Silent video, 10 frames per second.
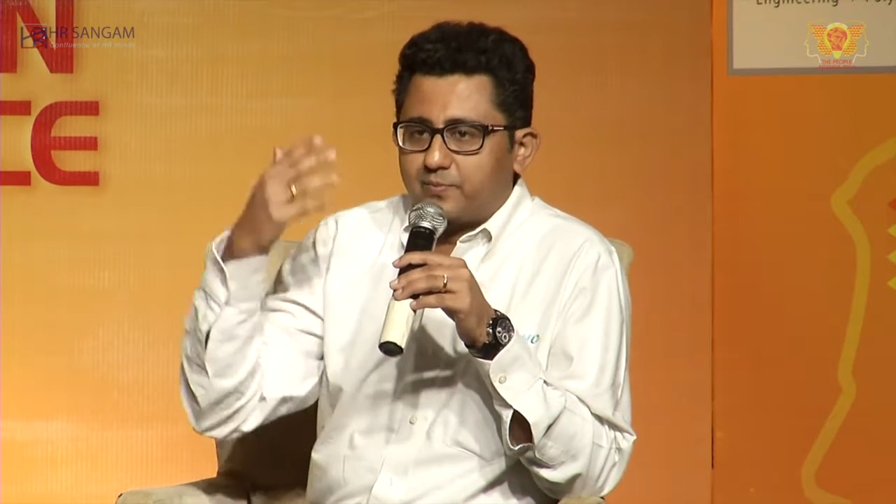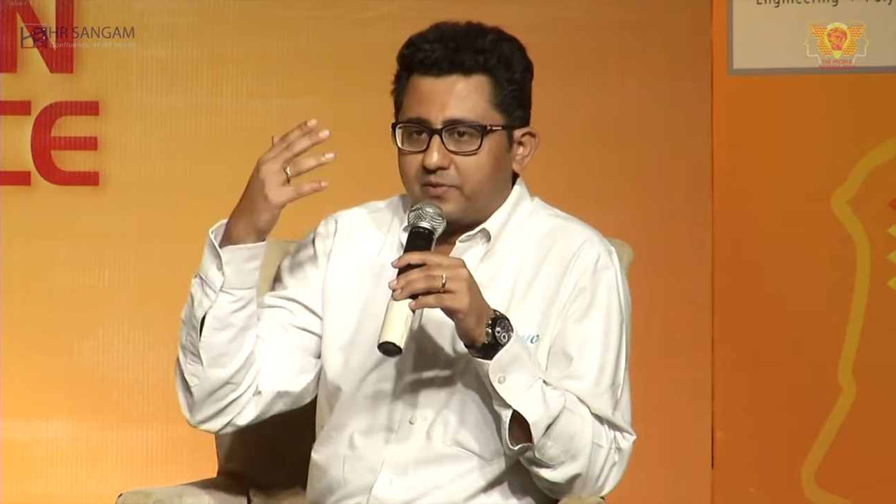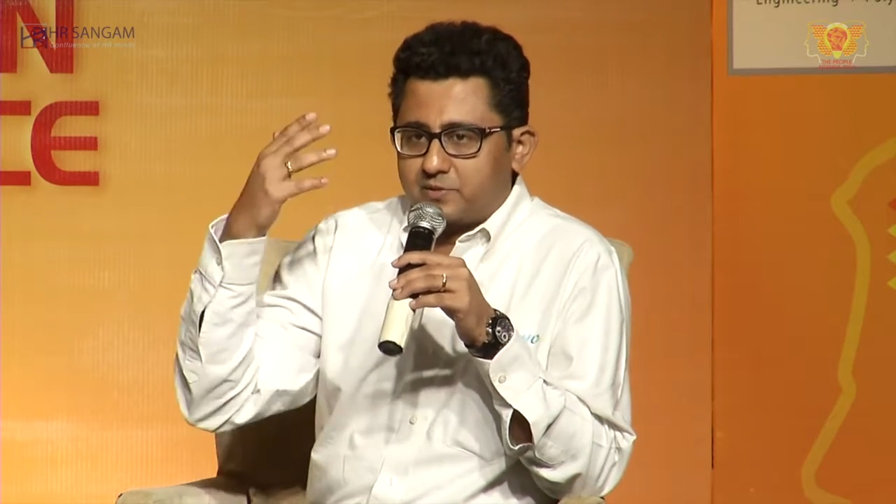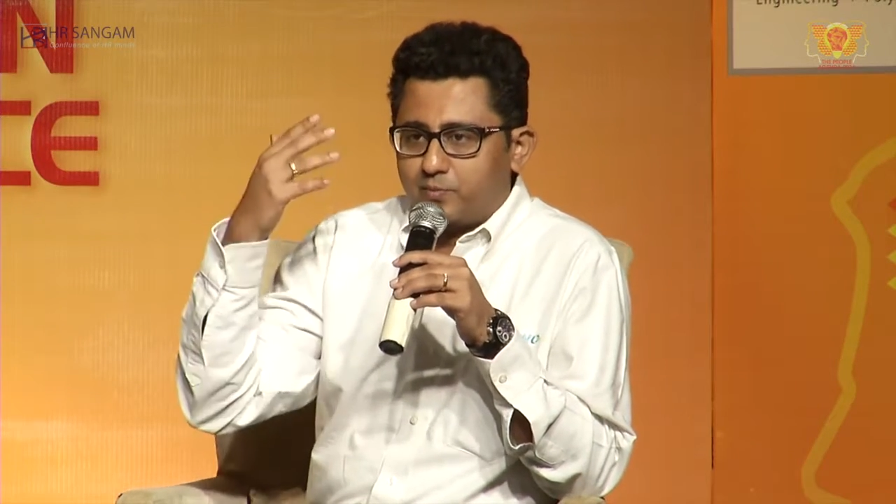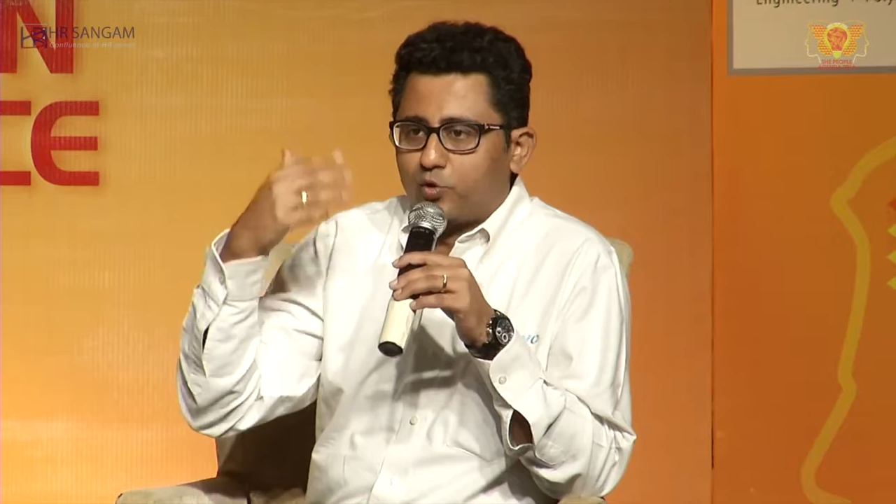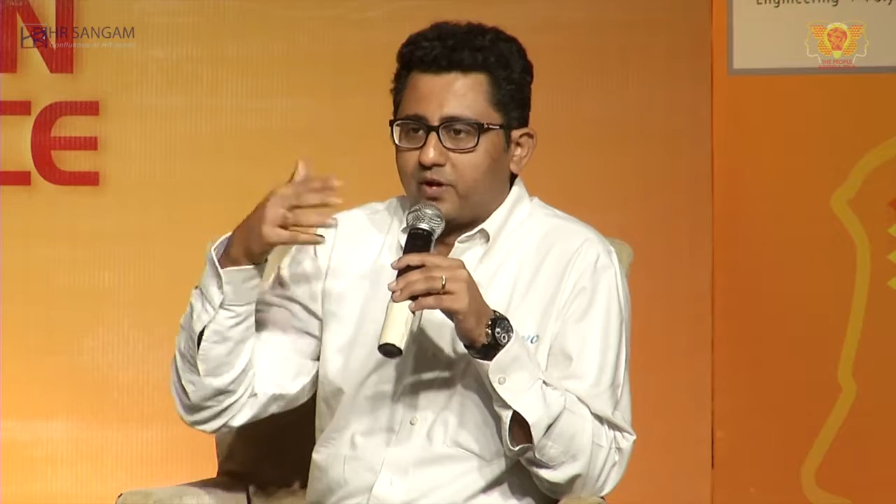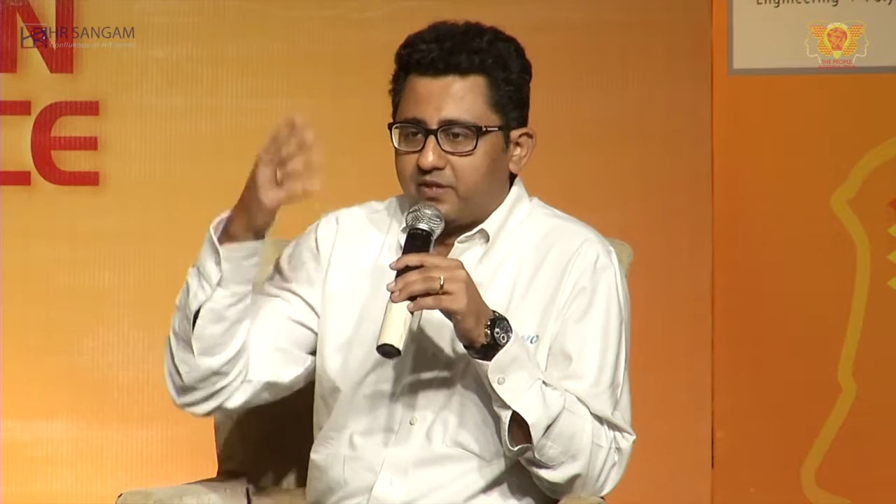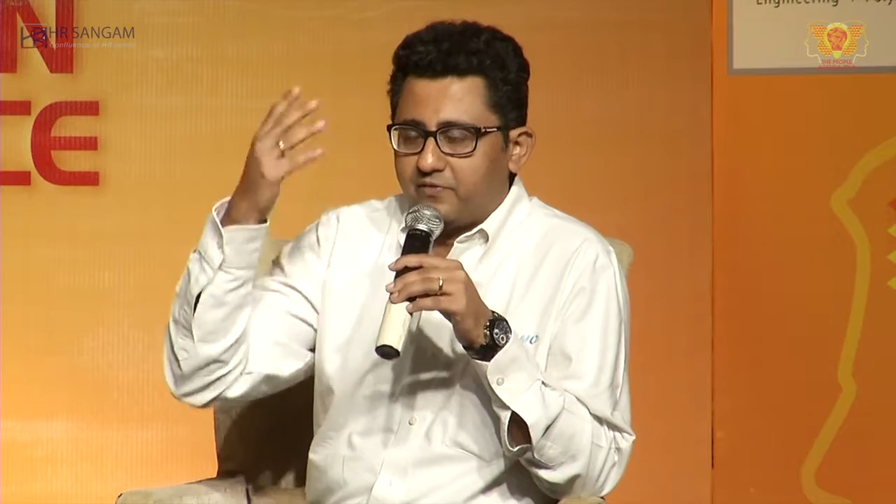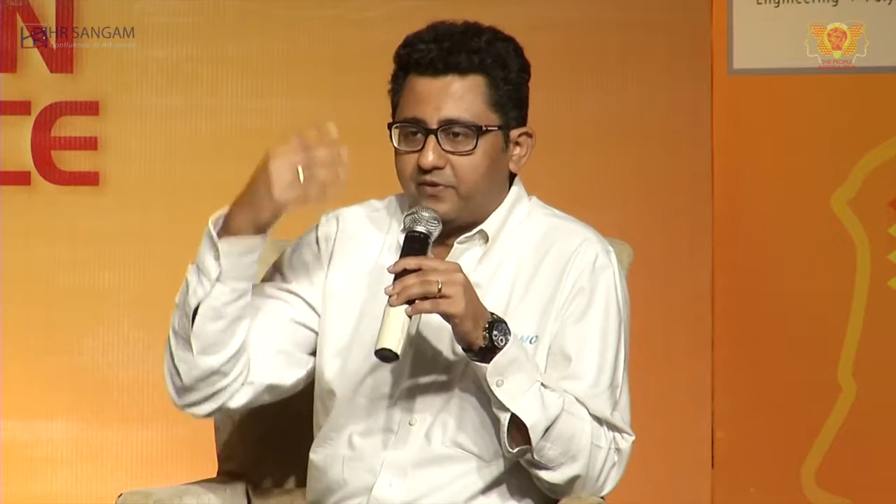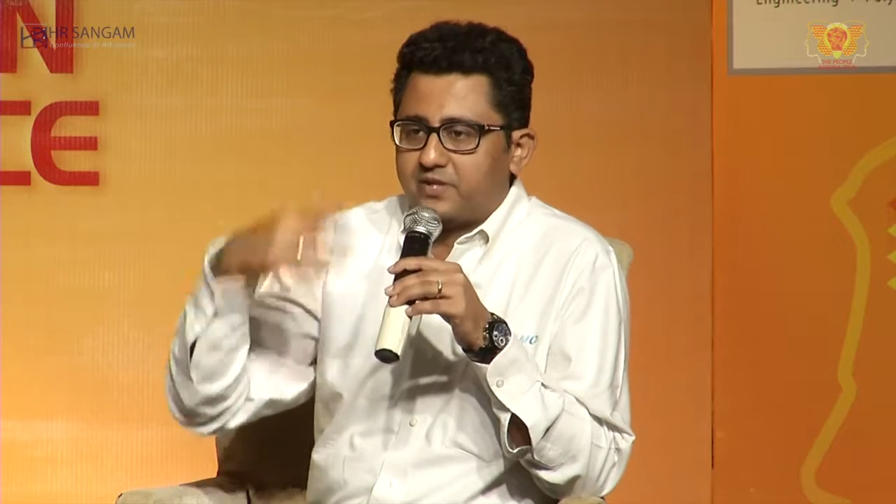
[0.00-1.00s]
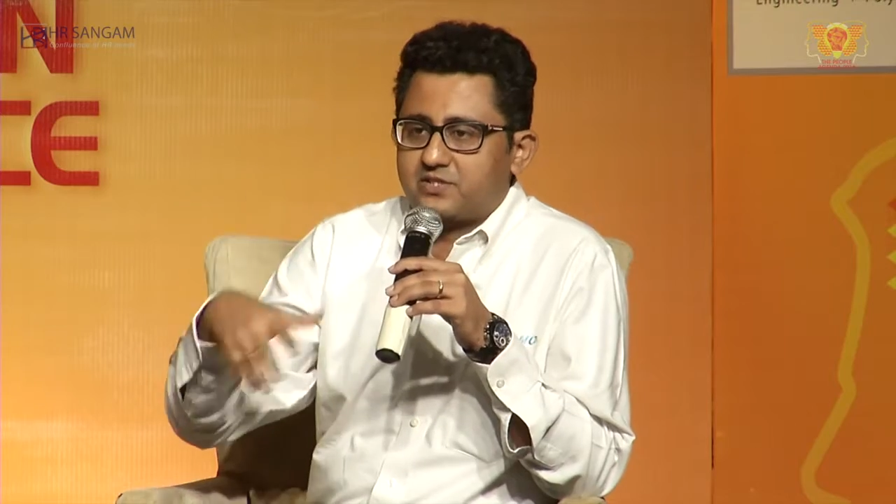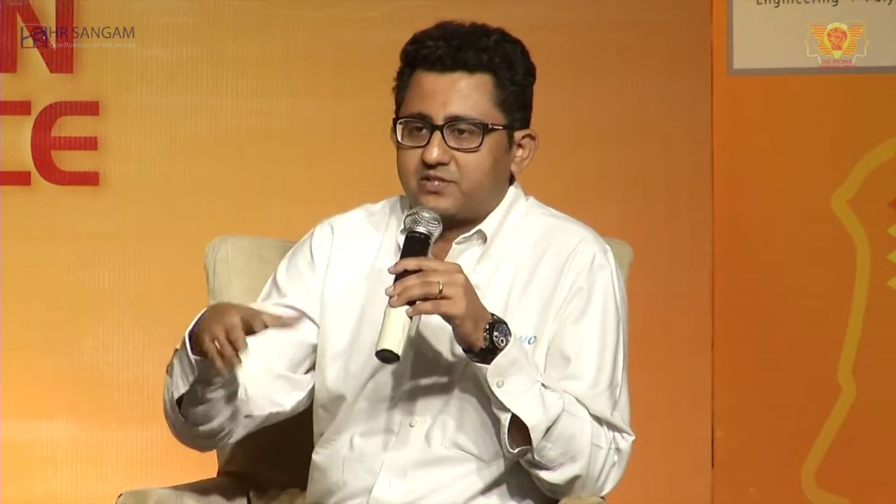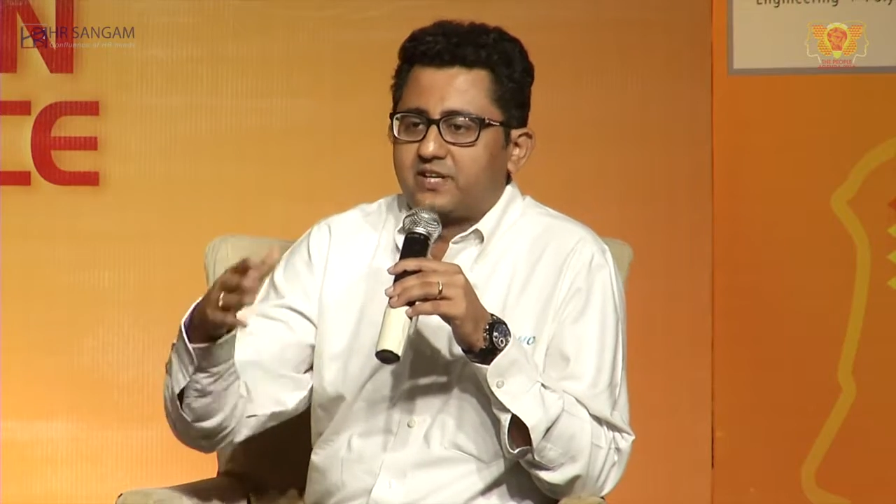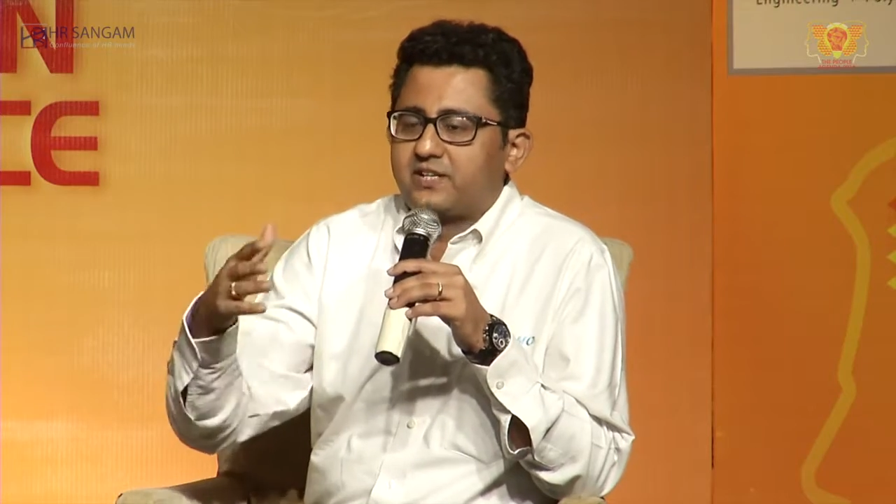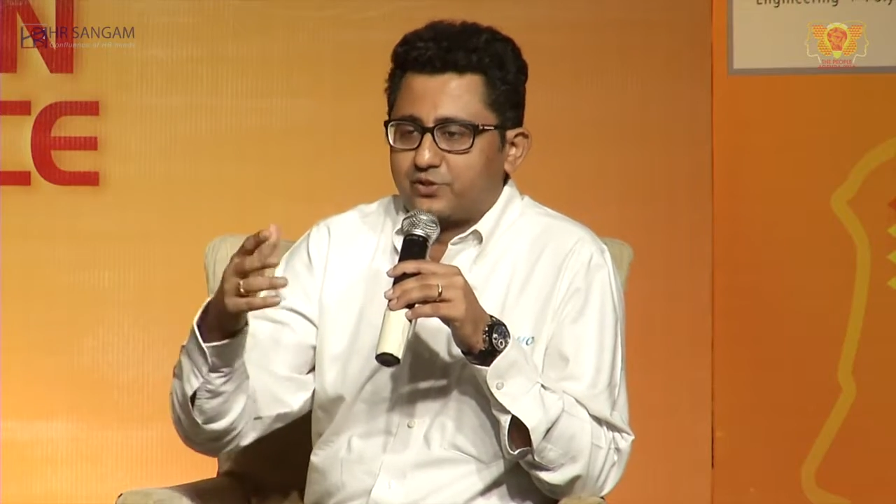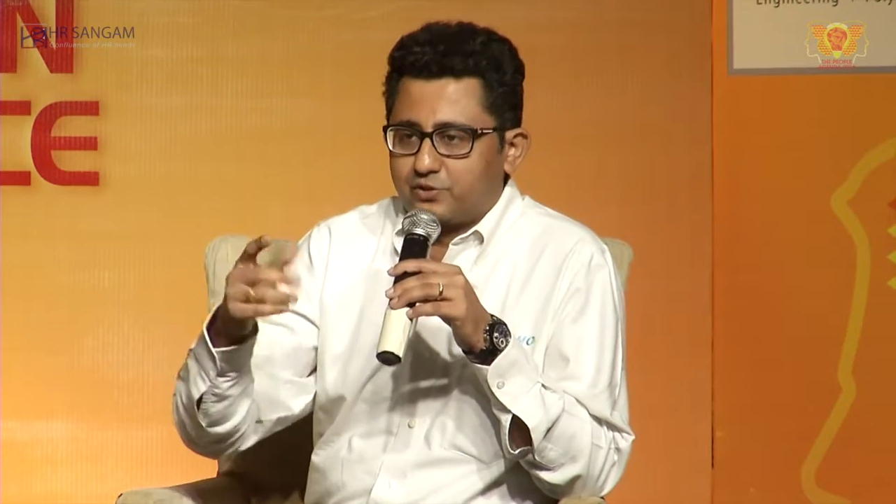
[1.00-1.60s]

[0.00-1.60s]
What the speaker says: spoken in the first session.